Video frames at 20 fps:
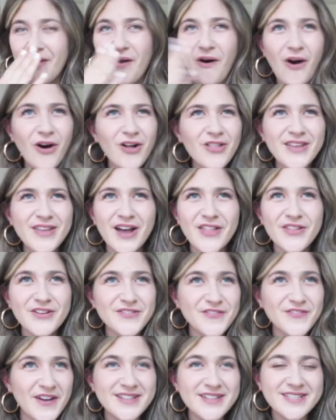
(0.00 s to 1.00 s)
all the other
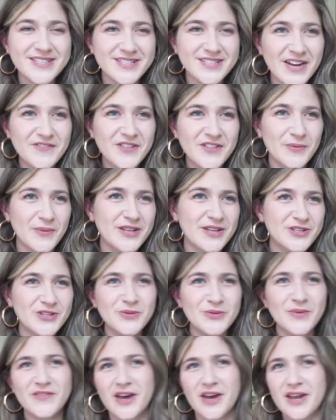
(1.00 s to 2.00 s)
fun stuff that we do.
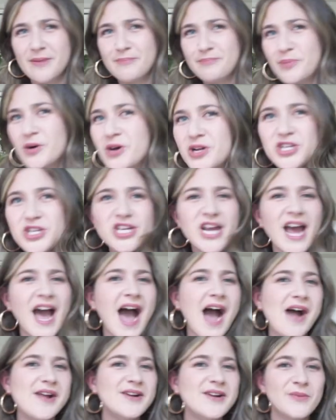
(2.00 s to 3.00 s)
We've got a book
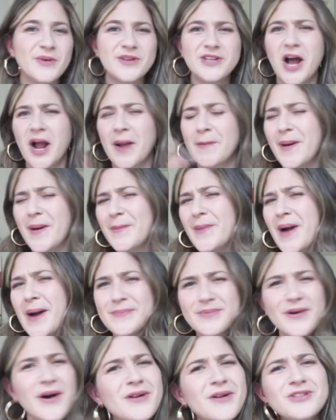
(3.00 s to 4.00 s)
chat. We talk about
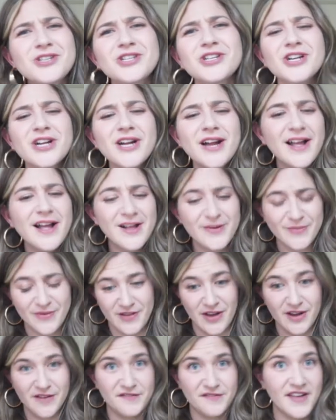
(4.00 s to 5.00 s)
pop culture. We've
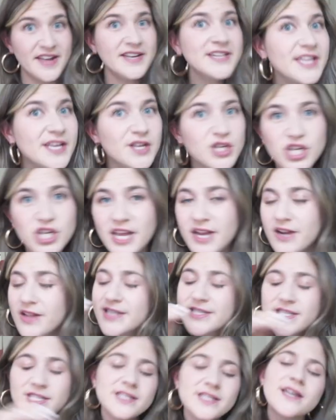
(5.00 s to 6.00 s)
got a venting channel.
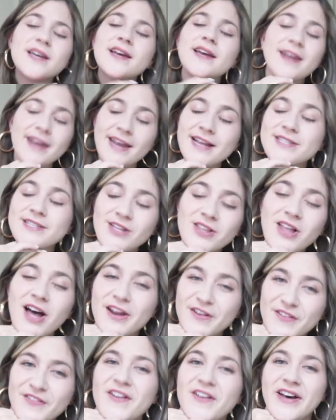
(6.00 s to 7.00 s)
It's a lot
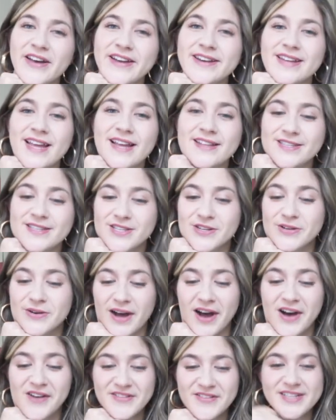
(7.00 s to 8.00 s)
of fun. And so
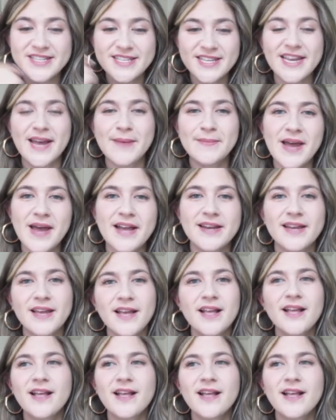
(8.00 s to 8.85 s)
obviously I'm not...